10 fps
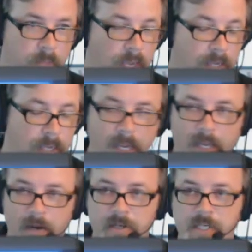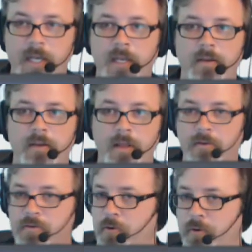I can't guarantee that
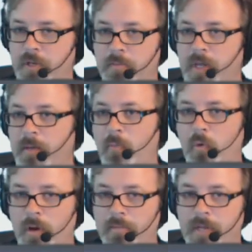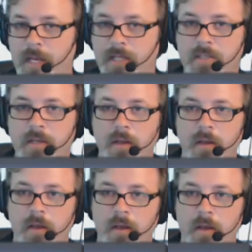there's going to be more updates.
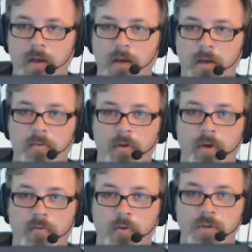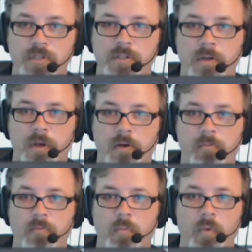Uh, of course,
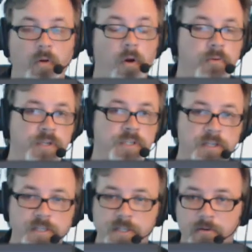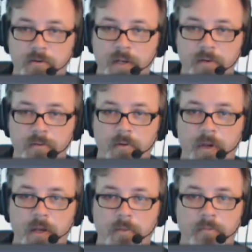um, we are always considering
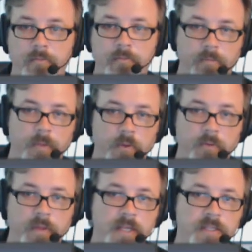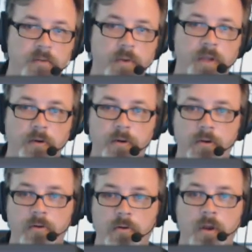um, new things that we
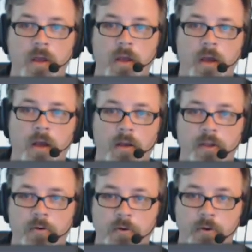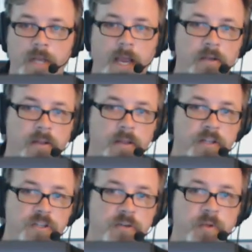could or uh, you know could add to the
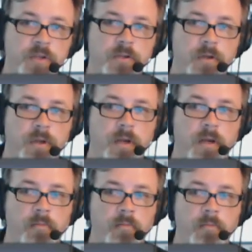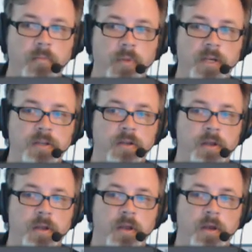instrument, um, but
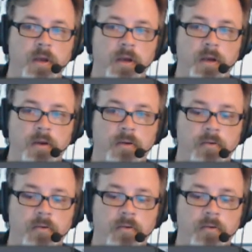uh,